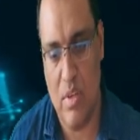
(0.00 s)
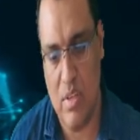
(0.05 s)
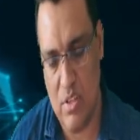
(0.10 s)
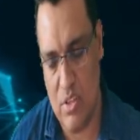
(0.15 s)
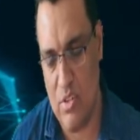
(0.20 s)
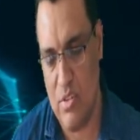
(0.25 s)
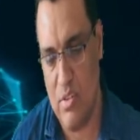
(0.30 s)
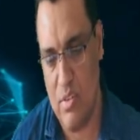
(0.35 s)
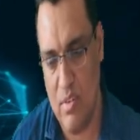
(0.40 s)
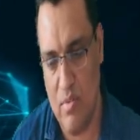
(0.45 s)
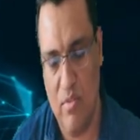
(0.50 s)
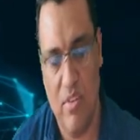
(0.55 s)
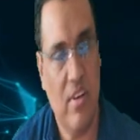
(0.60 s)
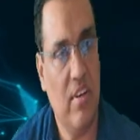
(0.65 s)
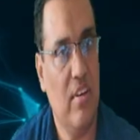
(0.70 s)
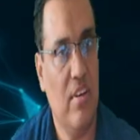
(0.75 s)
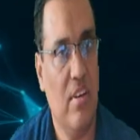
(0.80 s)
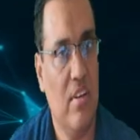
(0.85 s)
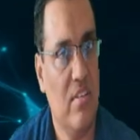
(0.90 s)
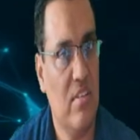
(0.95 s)
it's
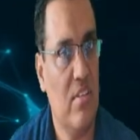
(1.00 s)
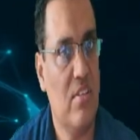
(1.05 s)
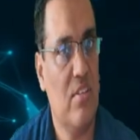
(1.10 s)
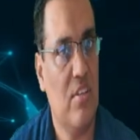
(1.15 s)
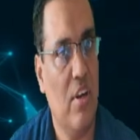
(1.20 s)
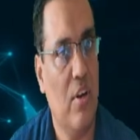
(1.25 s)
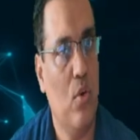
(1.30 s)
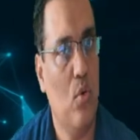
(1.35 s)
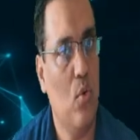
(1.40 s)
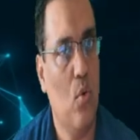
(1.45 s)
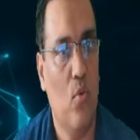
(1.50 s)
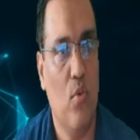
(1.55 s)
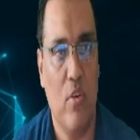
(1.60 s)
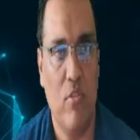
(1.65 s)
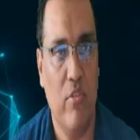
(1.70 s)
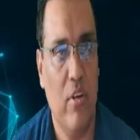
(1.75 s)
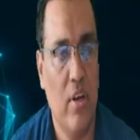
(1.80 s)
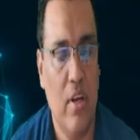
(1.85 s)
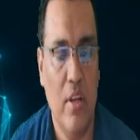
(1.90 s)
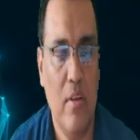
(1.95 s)
very resistant to
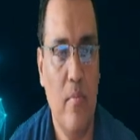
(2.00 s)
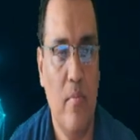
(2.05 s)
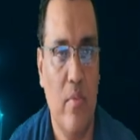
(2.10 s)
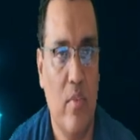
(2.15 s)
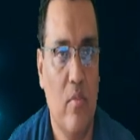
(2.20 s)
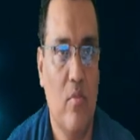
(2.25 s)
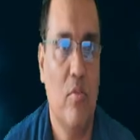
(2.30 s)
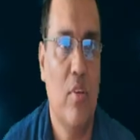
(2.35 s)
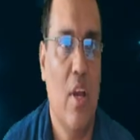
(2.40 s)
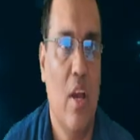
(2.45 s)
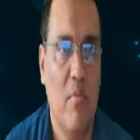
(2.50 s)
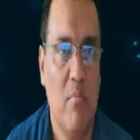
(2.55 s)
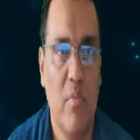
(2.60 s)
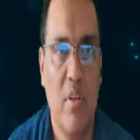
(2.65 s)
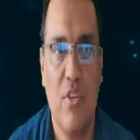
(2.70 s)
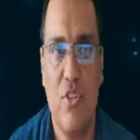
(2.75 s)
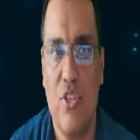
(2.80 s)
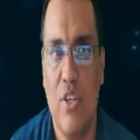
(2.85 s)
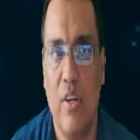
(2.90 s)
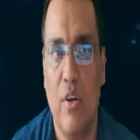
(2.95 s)
overfitting. We have
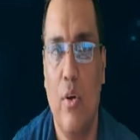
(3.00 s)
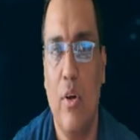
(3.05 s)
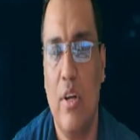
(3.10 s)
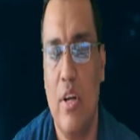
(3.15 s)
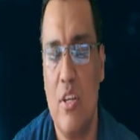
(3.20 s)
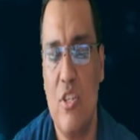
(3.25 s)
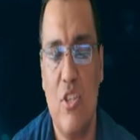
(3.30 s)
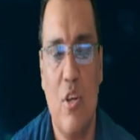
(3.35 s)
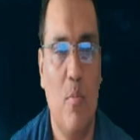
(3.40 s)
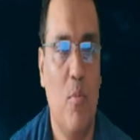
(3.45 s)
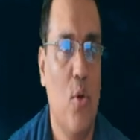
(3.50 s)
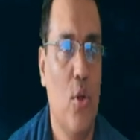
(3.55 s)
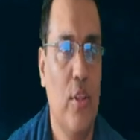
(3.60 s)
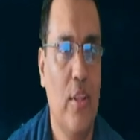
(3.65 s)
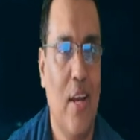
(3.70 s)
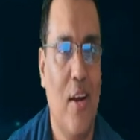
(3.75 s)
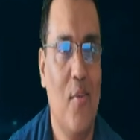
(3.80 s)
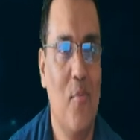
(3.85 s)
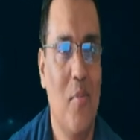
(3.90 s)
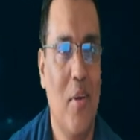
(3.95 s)
mentioned or touched upon
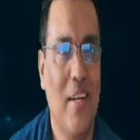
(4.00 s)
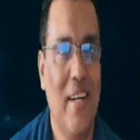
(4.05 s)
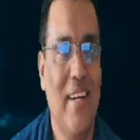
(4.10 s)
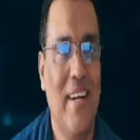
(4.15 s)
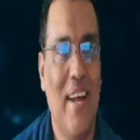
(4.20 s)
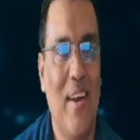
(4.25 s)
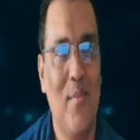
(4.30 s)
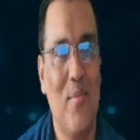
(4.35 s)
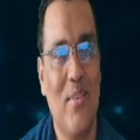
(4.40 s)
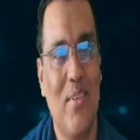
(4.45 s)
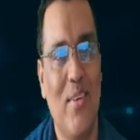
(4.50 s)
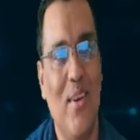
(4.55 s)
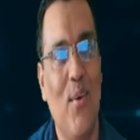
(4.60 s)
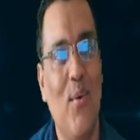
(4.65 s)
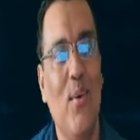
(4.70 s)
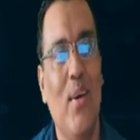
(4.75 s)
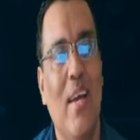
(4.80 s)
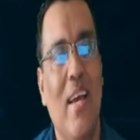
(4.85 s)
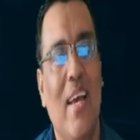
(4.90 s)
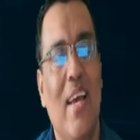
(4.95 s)
that many times
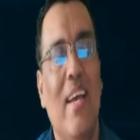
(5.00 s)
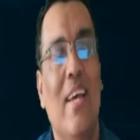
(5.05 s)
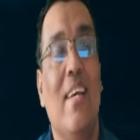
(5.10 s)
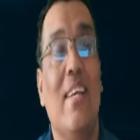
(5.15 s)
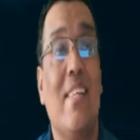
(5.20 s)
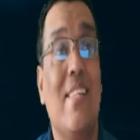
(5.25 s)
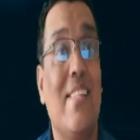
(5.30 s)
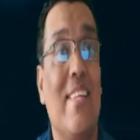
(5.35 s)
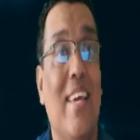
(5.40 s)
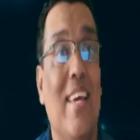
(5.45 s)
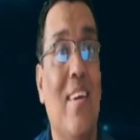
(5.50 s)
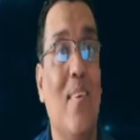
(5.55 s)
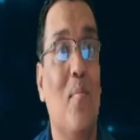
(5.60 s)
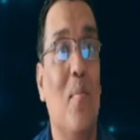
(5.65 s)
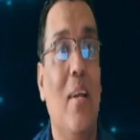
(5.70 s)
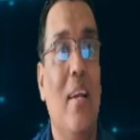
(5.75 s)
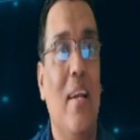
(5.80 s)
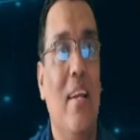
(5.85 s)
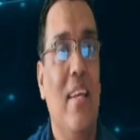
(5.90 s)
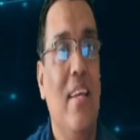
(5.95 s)
now.
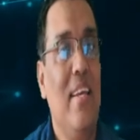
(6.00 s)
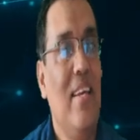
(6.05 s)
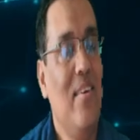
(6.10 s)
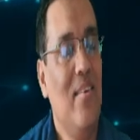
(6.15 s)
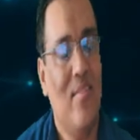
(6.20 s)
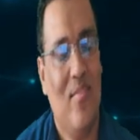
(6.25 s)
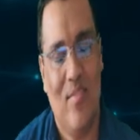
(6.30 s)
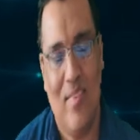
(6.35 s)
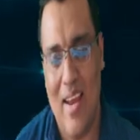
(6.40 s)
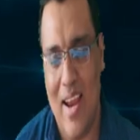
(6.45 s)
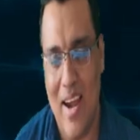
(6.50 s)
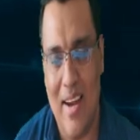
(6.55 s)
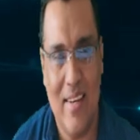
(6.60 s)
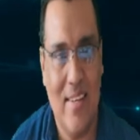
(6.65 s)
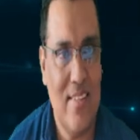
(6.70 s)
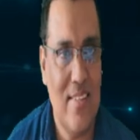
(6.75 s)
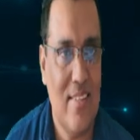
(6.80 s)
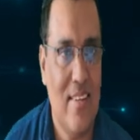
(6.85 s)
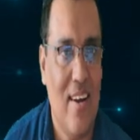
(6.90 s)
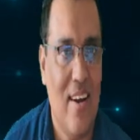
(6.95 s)
Scalability,
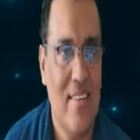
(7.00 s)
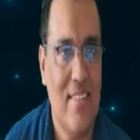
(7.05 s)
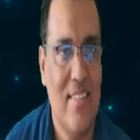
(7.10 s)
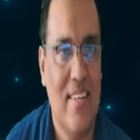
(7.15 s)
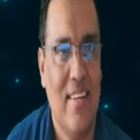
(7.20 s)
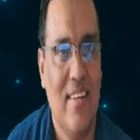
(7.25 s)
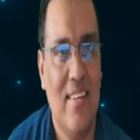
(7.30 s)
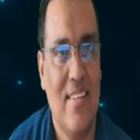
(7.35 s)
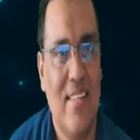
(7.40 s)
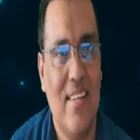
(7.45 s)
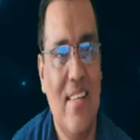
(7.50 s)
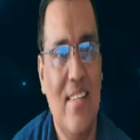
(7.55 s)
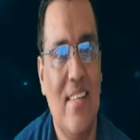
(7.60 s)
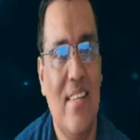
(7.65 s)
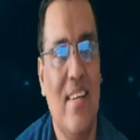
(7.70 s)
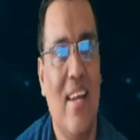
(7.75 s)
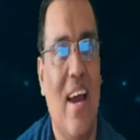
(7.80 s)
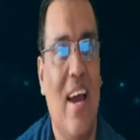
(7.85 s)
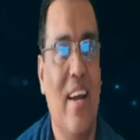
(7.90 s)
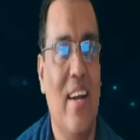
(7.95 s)
handles large data sets
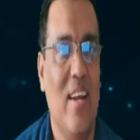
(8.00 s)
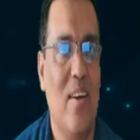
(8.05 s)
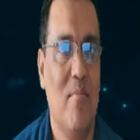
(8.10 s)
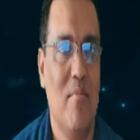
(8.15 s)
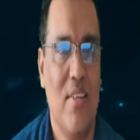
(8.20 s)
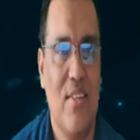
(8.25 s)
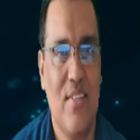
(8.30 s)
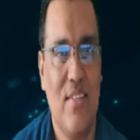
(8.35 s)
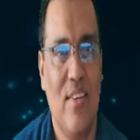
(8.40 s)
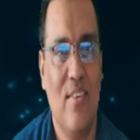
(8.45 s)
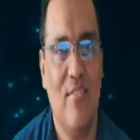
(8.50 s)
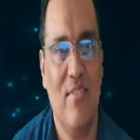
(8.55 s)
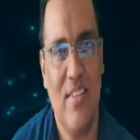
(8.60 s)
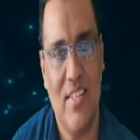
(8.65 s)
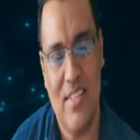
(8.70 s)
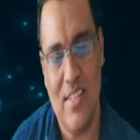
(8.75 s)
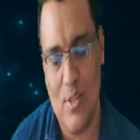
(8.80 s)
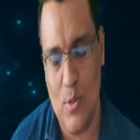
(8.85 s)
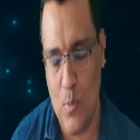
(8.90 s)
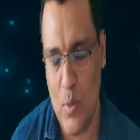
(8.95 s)
and high dimensional
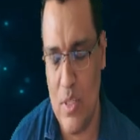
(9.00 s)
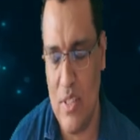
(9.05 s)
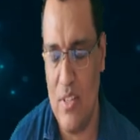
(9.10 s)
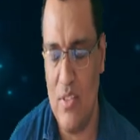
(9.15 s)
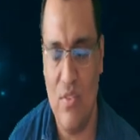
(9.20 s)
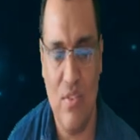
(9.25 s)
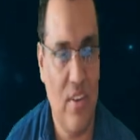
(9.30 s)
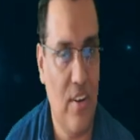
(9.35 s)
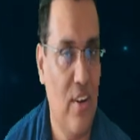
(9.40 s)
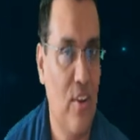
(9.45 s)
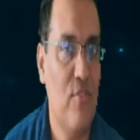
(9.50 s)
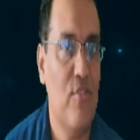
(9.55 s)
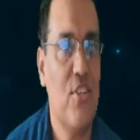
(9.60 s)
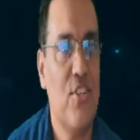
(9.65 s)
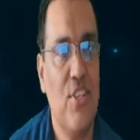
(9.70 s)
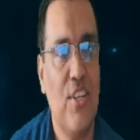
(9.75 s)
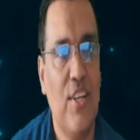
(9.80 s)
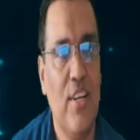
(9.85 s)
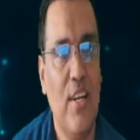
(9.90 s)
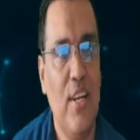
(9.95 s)
feature spaces very
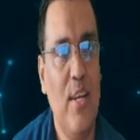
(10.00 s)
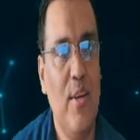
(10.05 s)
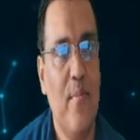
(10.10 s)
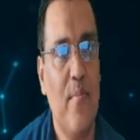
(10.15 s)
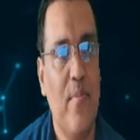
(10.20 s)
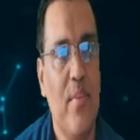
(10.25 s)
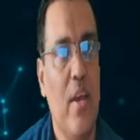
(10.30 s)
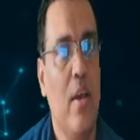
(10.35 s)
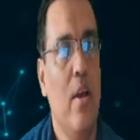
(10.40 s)
efficiently.